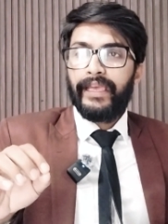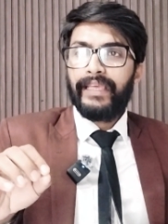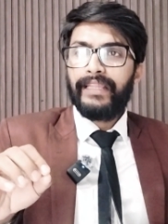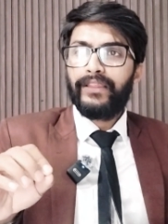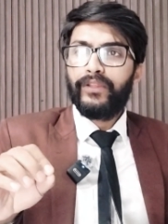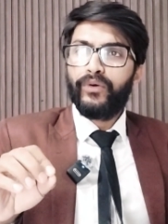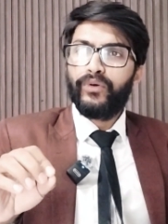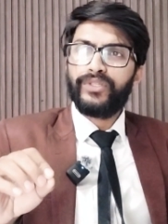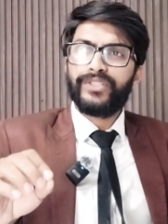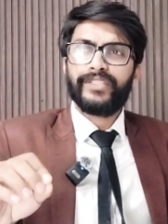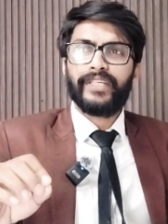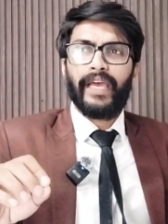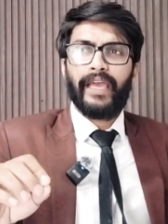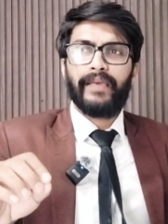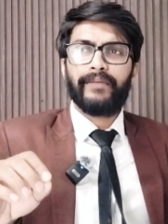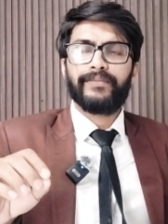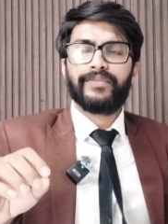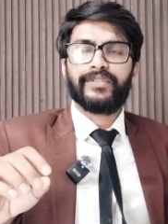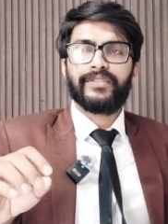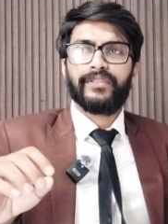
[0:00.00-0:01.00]
in those
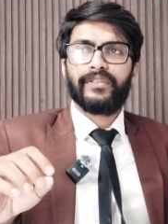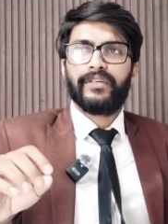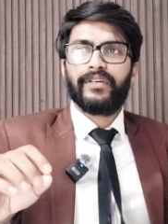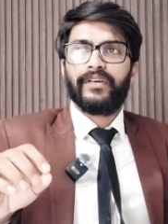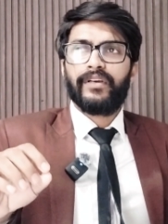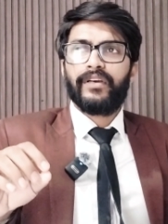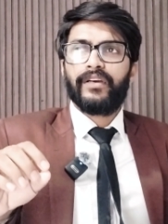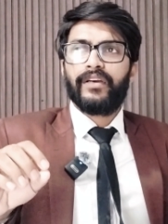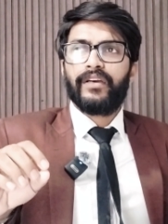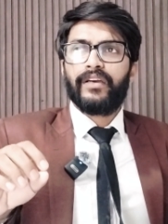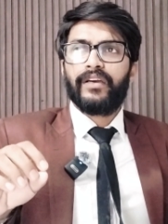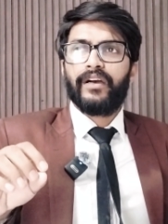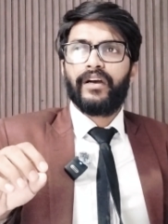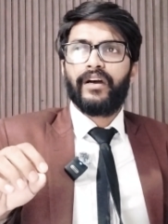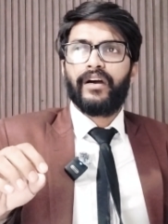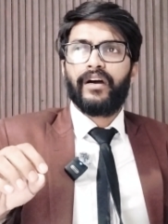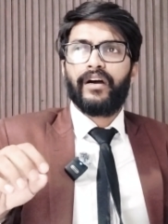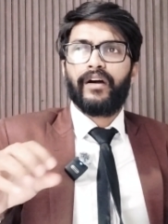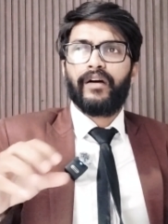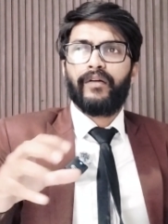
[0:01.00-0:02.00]
times
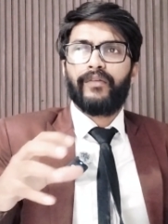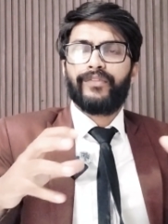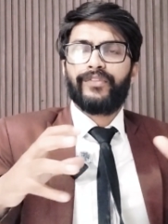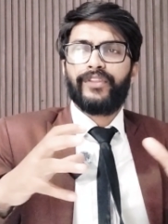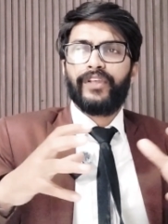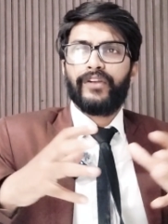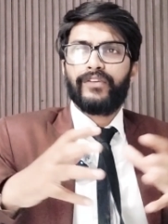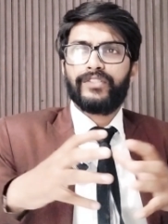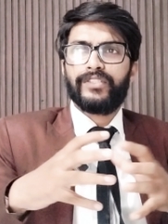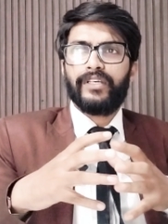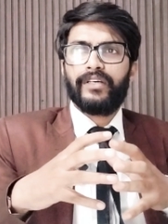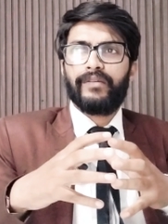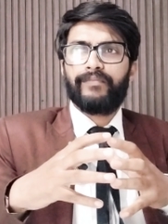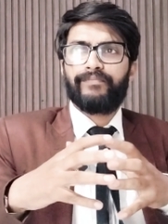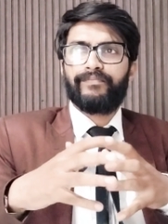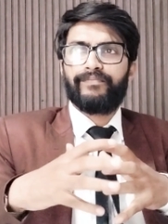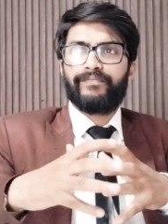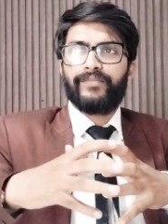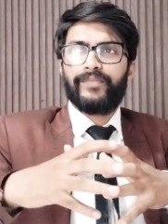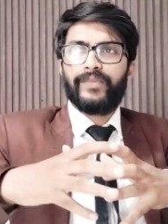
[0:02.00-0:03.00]
there's
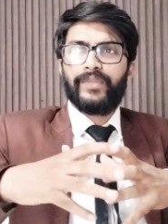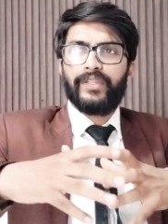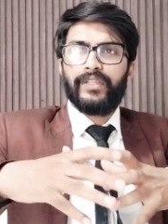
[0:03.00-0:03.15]
an